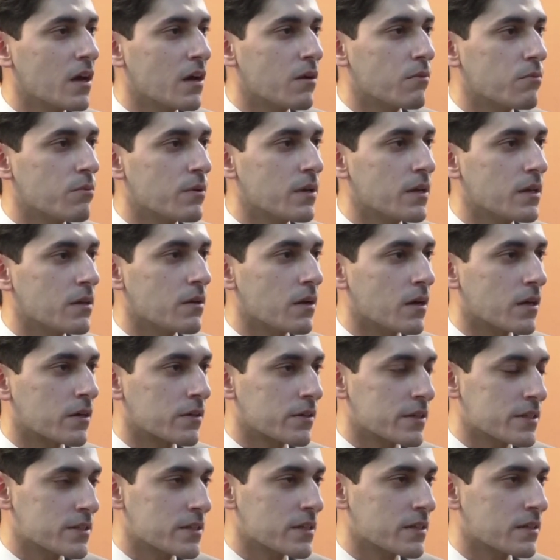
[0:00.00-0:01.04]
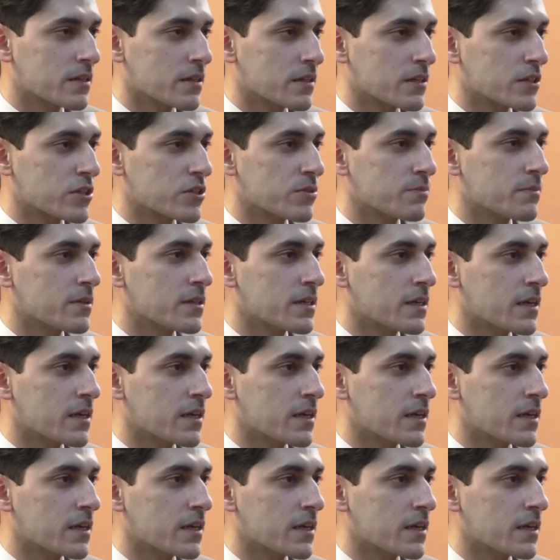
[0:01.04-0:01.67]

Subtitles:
we are raising the Kashmir